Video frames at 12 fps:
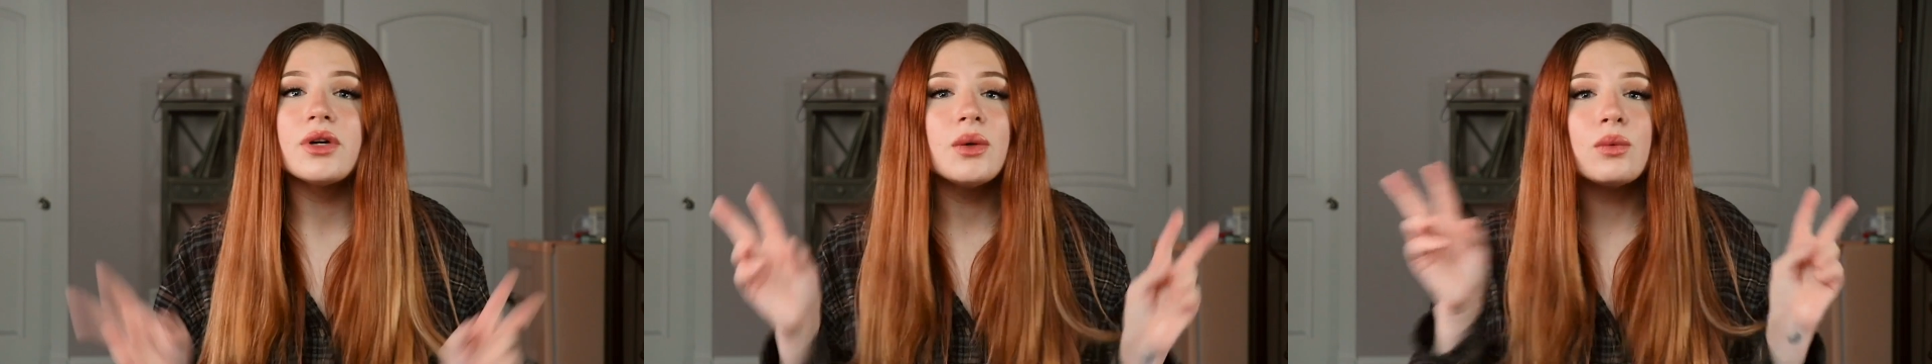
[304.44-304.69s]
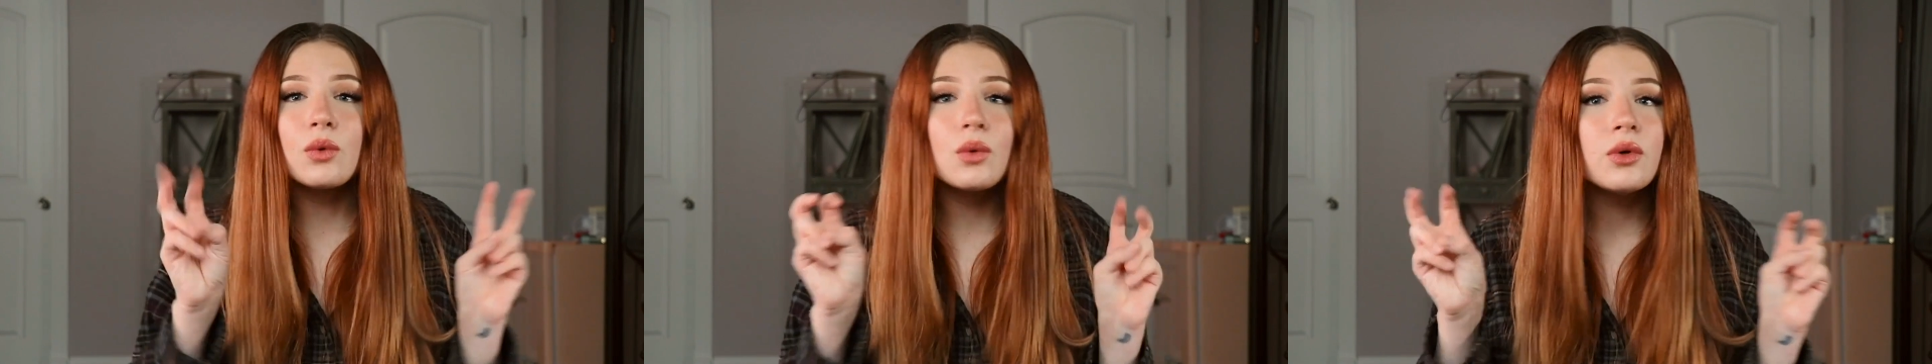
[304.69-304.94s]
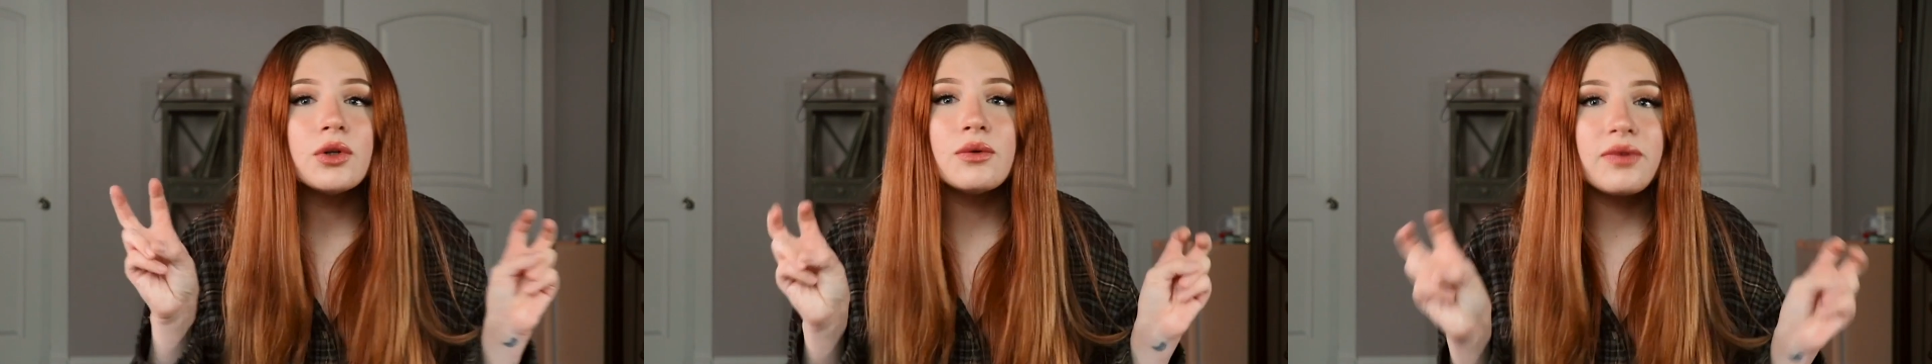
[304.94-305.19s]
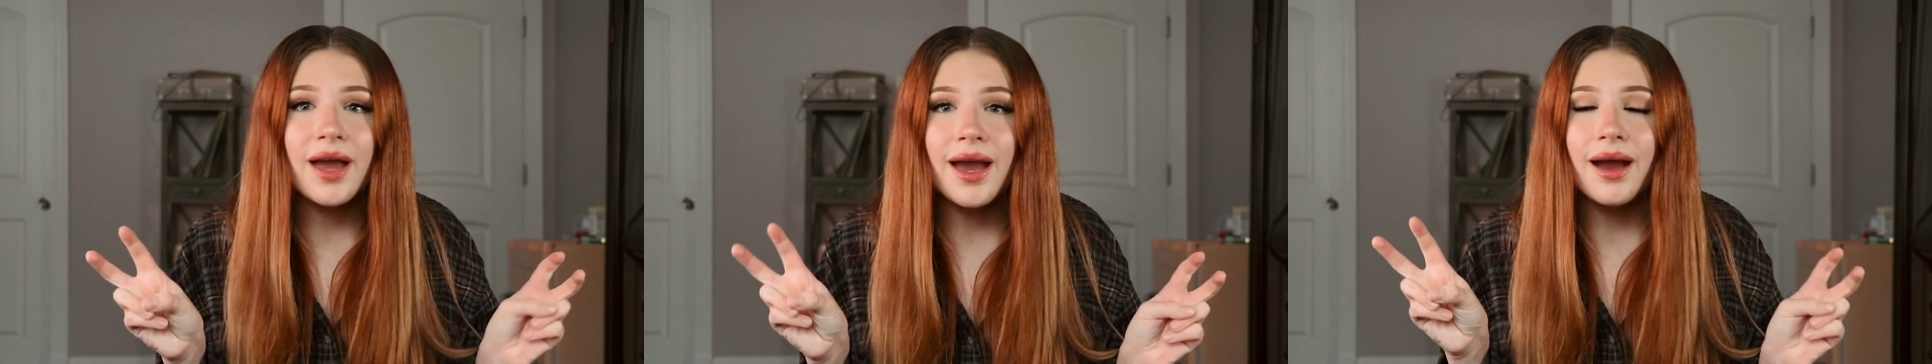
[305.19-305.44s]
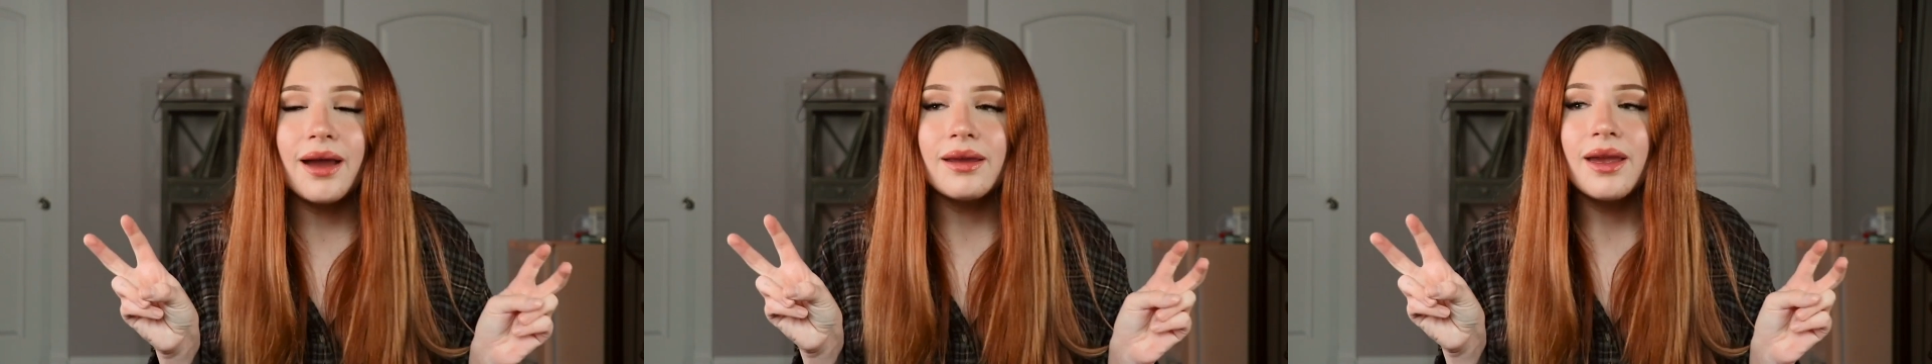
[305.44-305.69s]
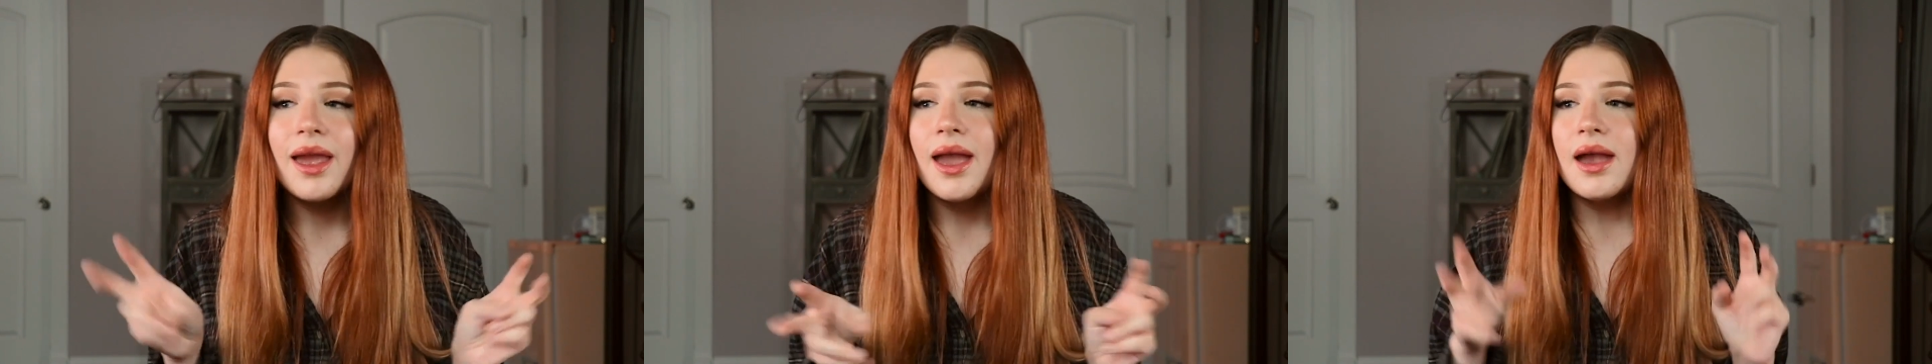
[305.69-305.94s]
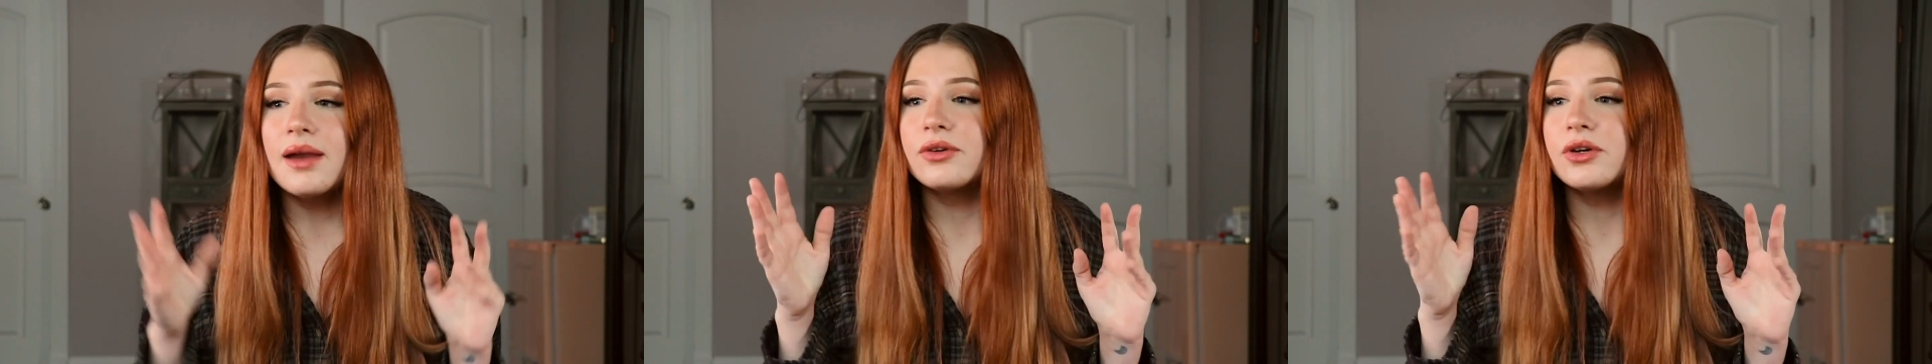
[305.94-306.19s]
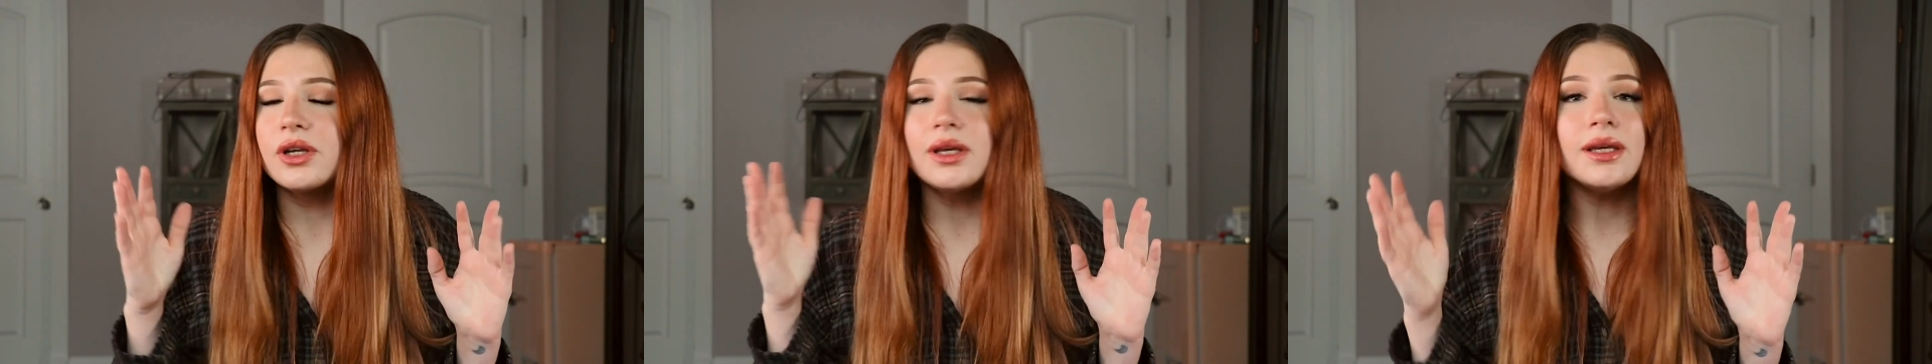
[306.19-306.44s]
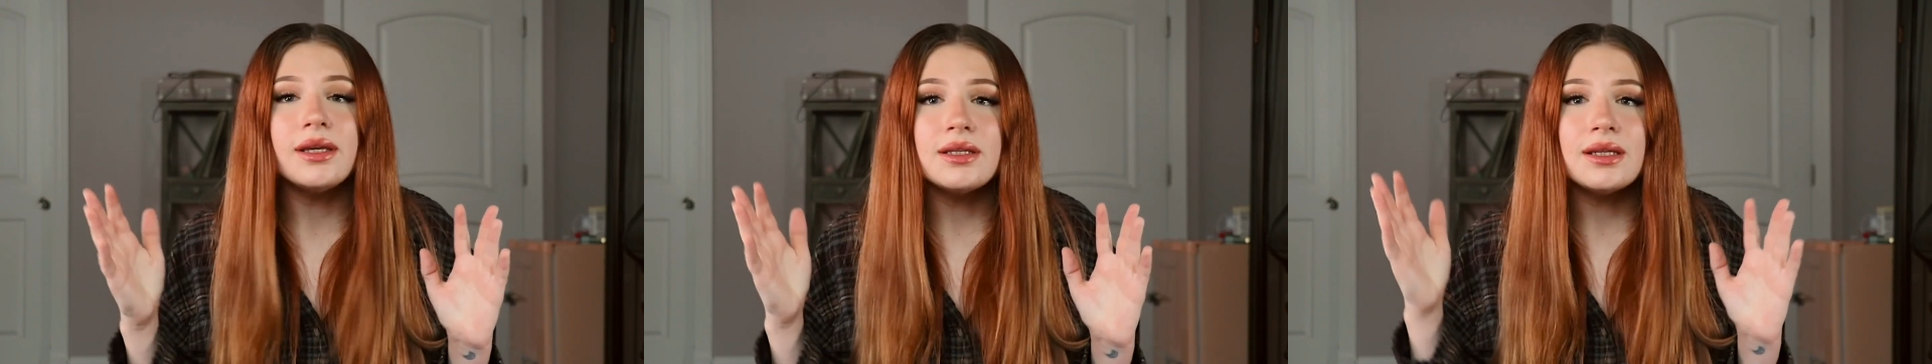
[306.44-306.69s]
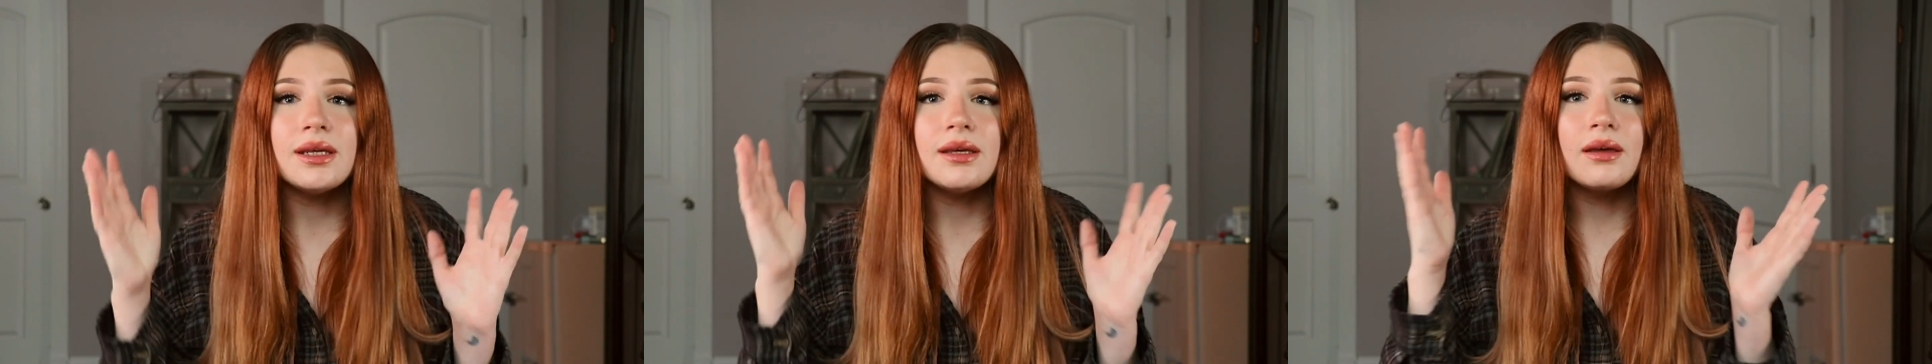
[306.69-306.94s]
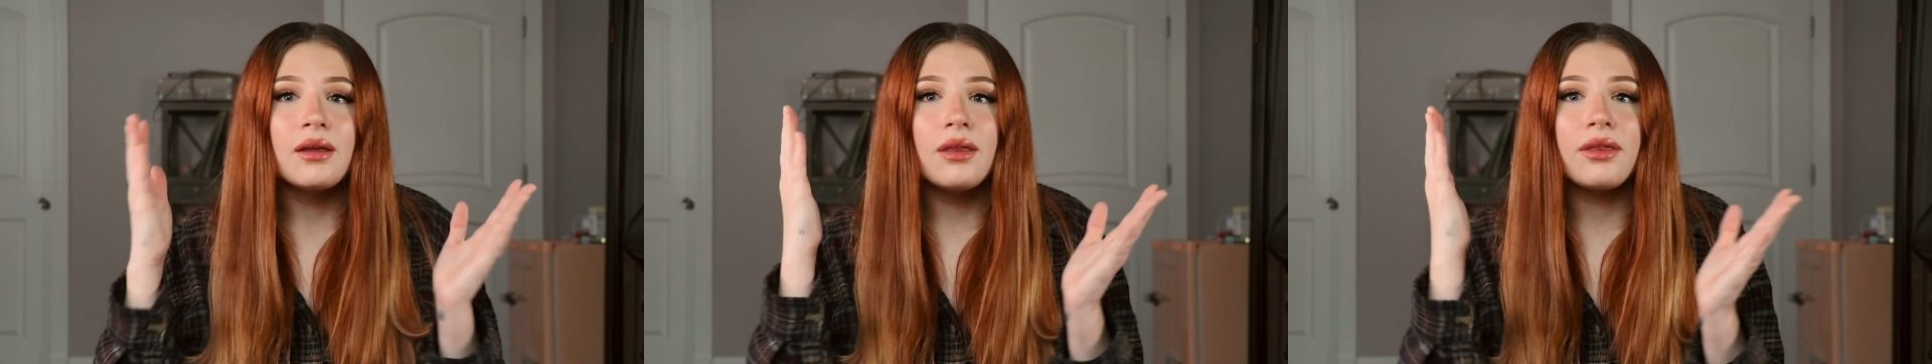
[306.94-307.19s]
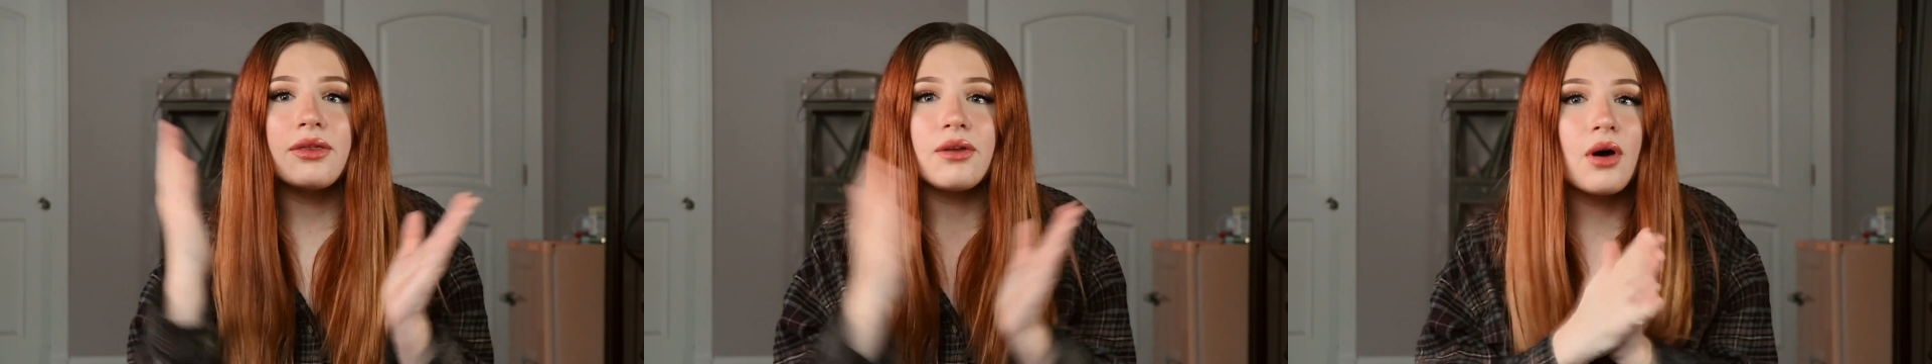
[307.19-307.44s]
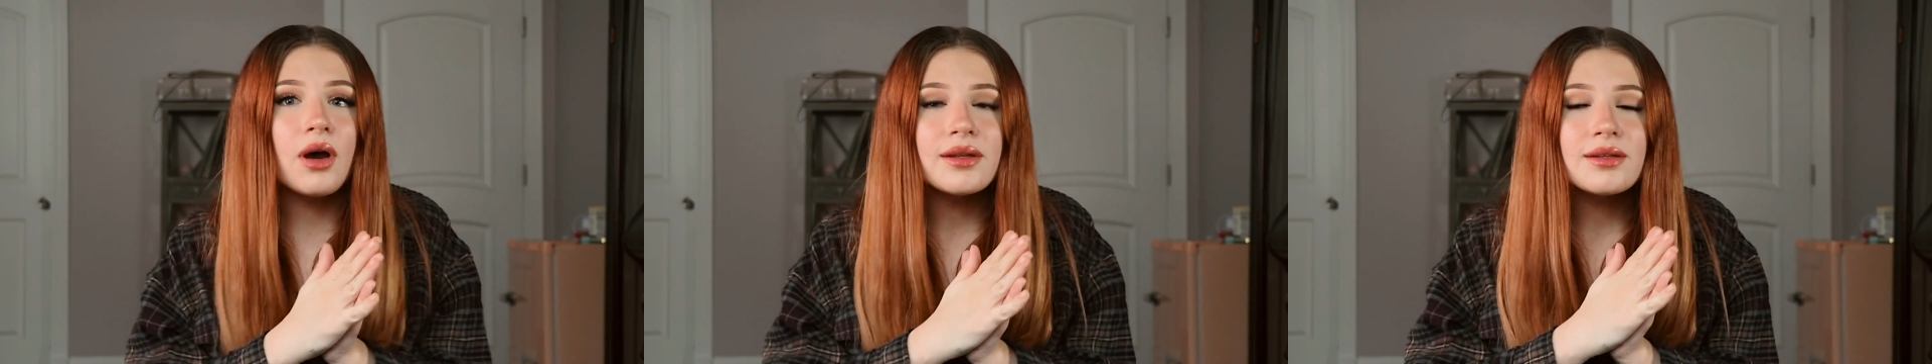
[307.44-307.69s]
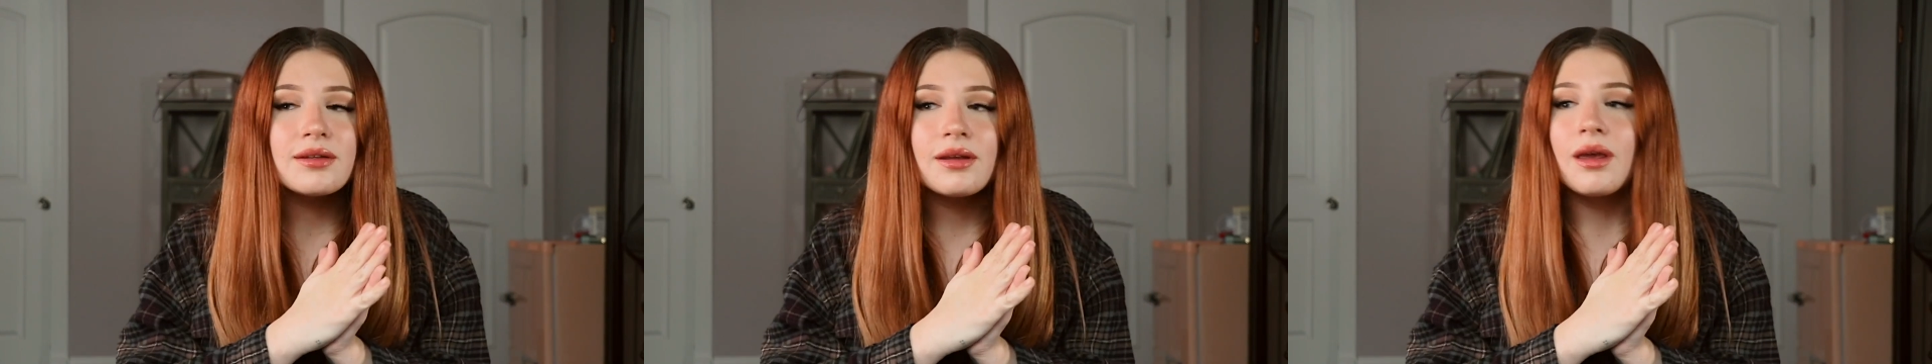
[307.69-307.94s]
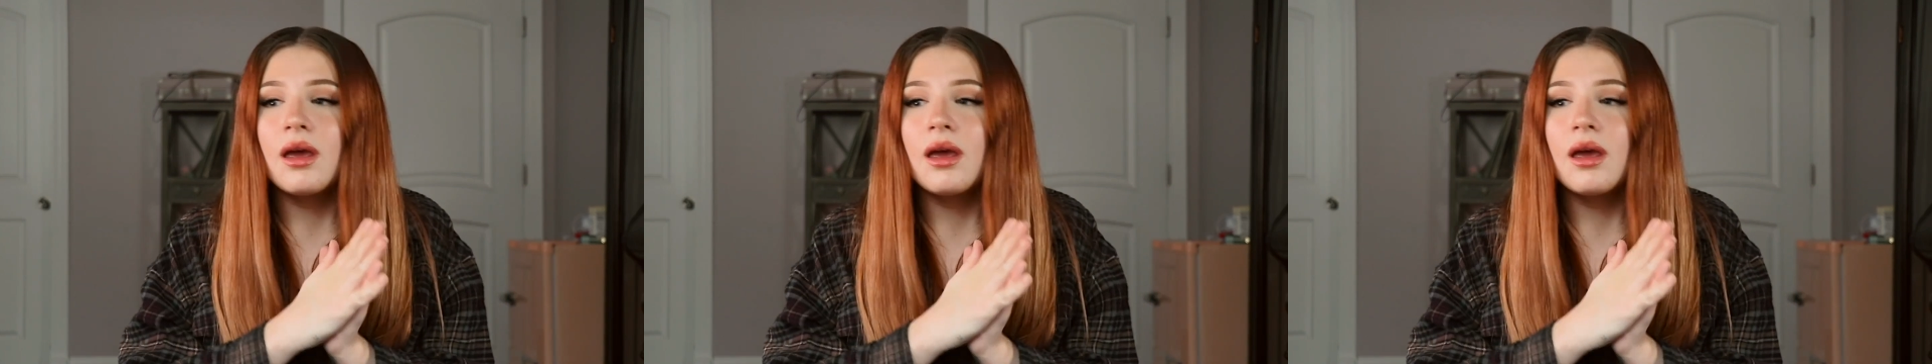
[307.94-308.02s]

rule you've had, every ED thought